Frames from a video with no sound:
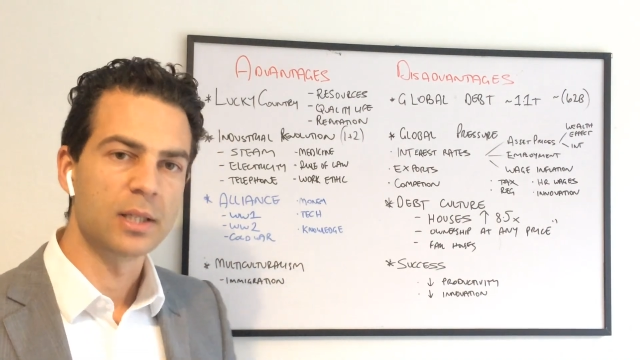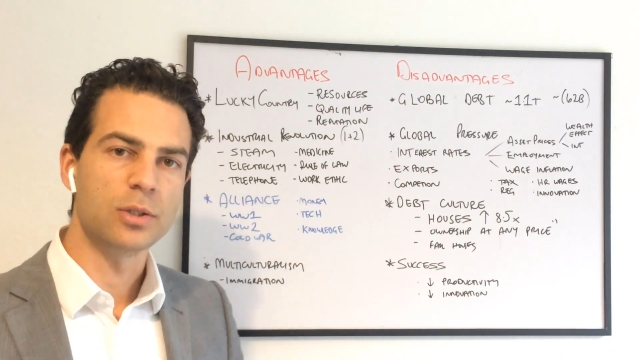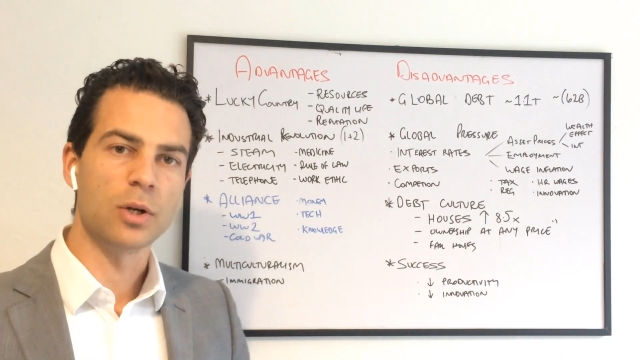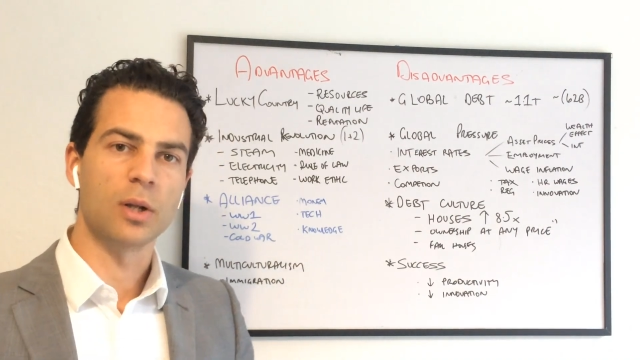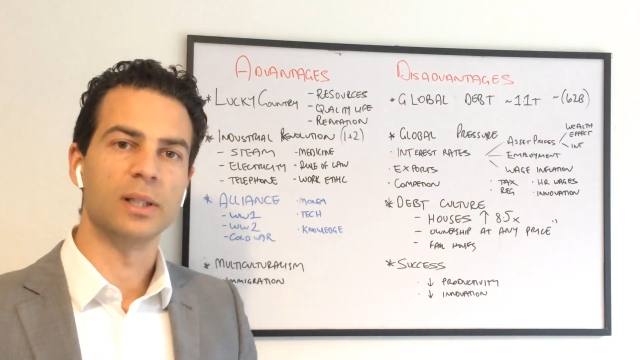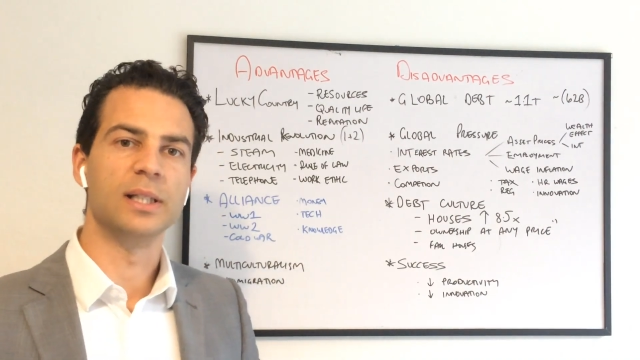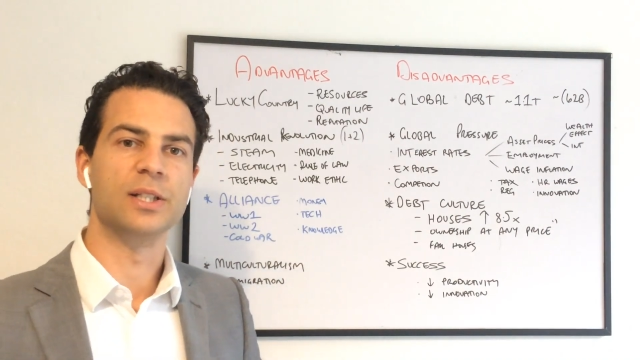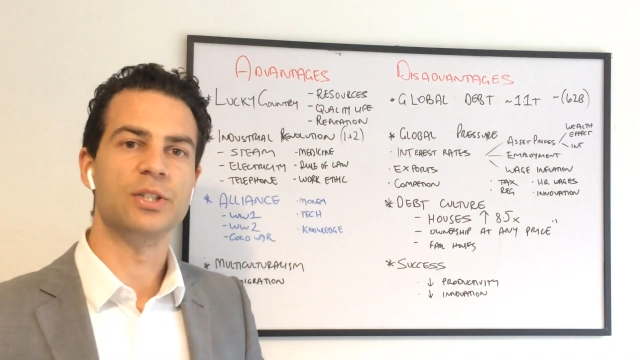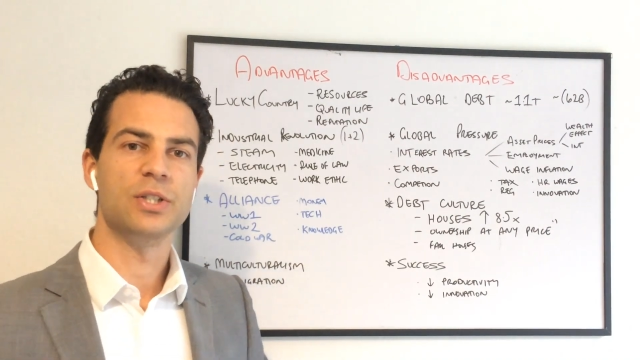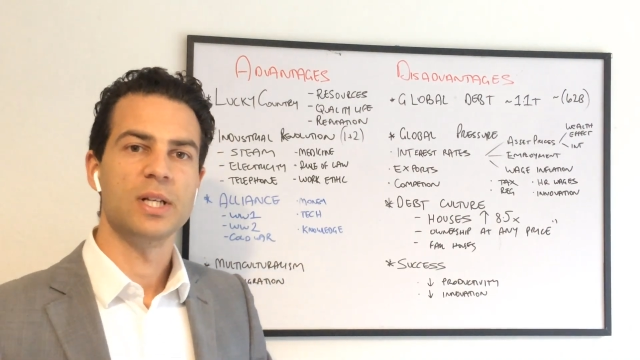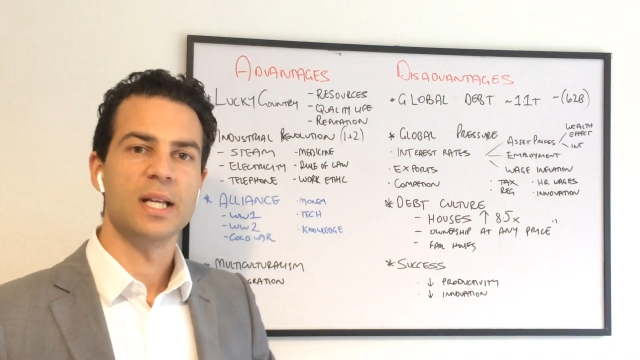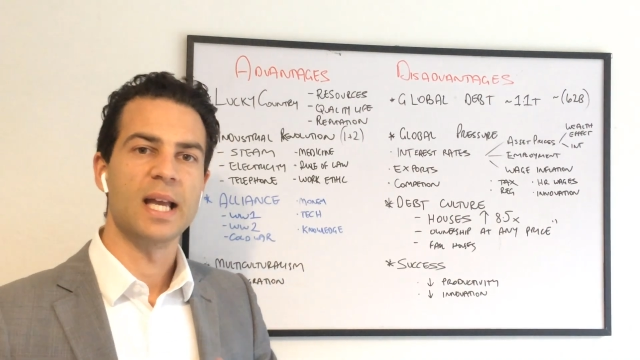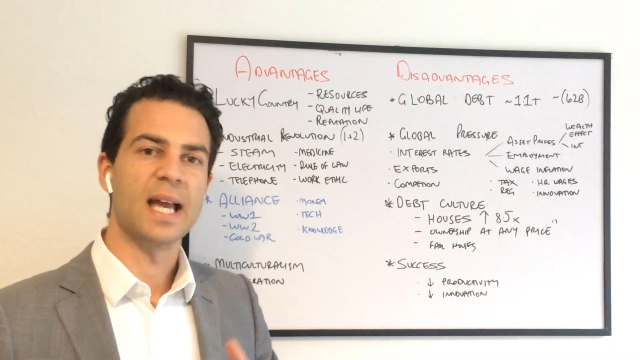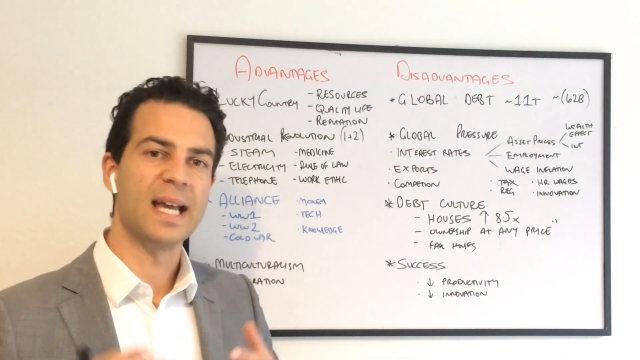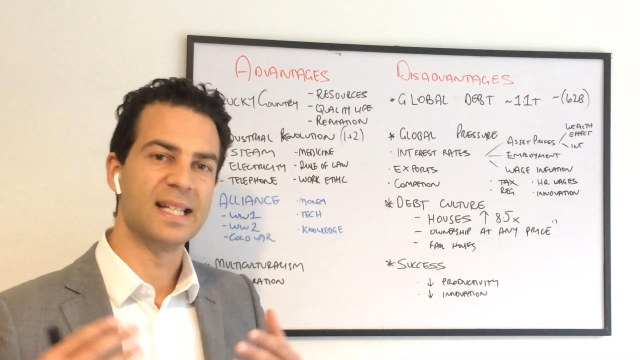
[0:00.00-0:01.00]
knowledge
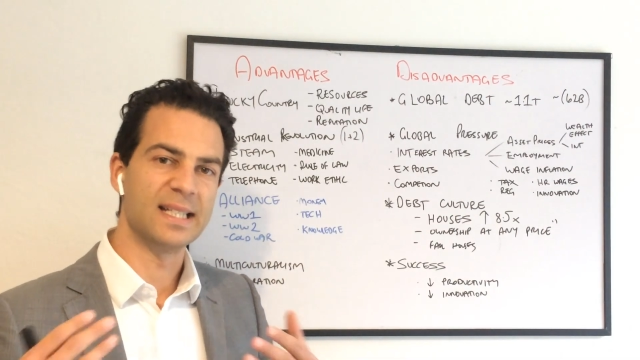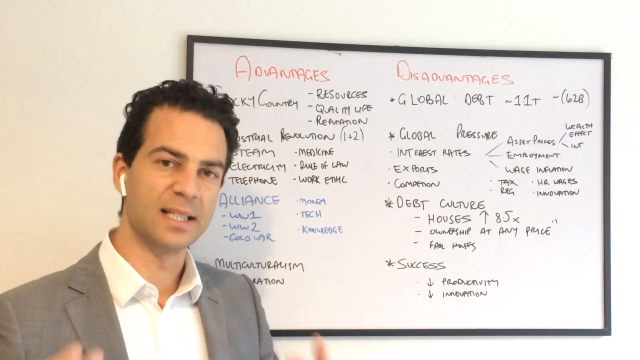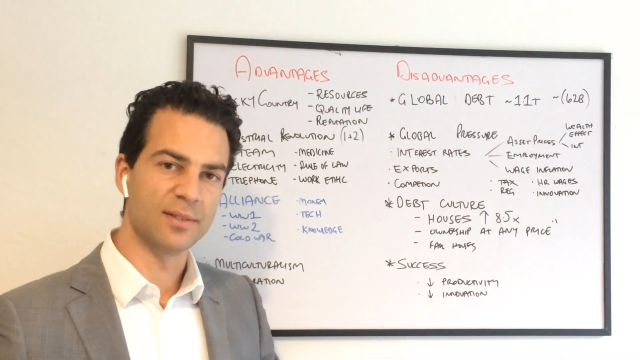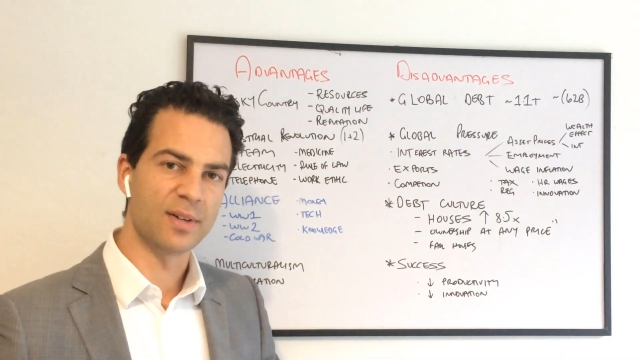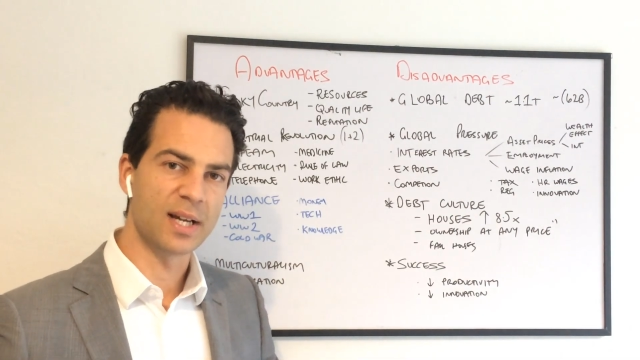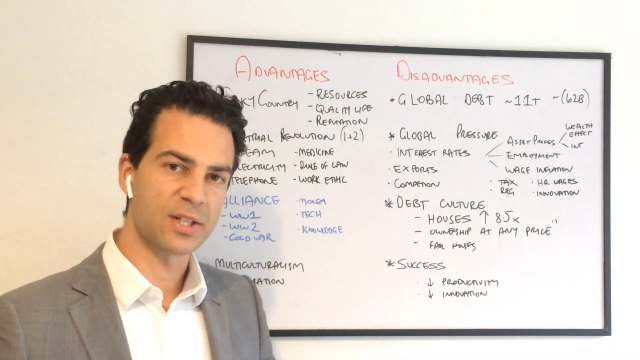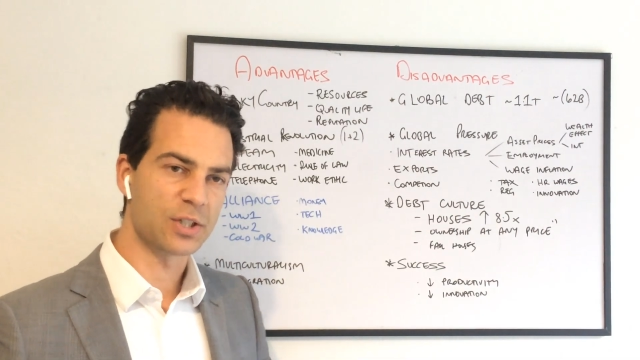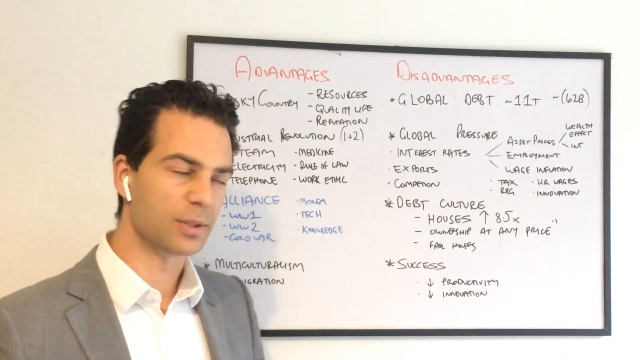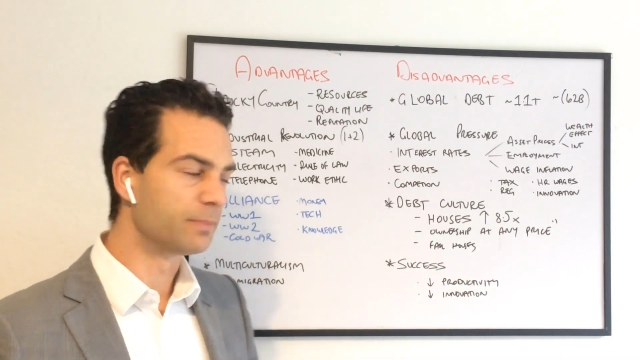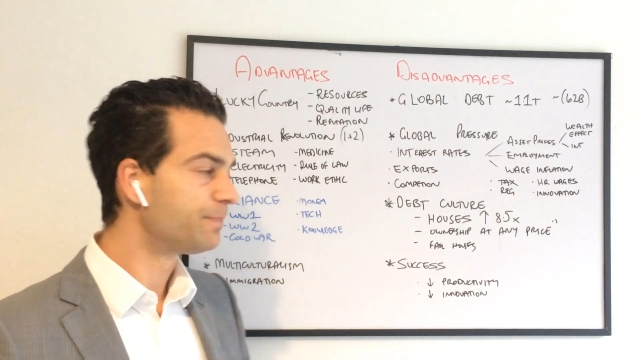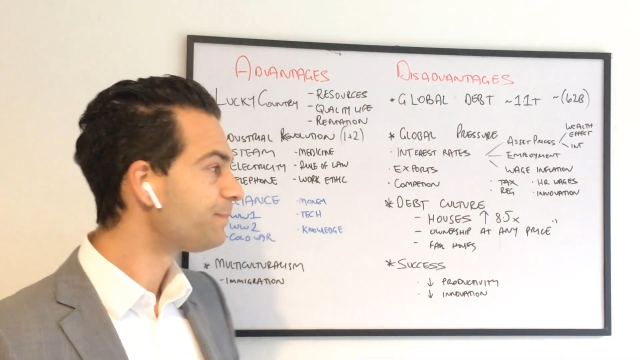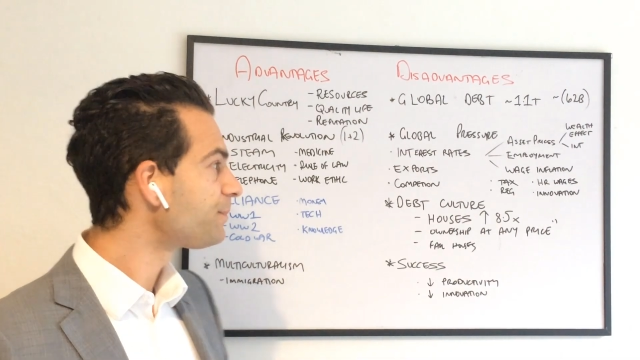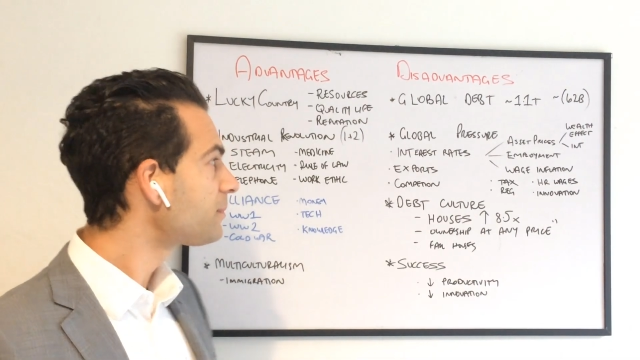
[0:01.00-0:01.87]
and innovation.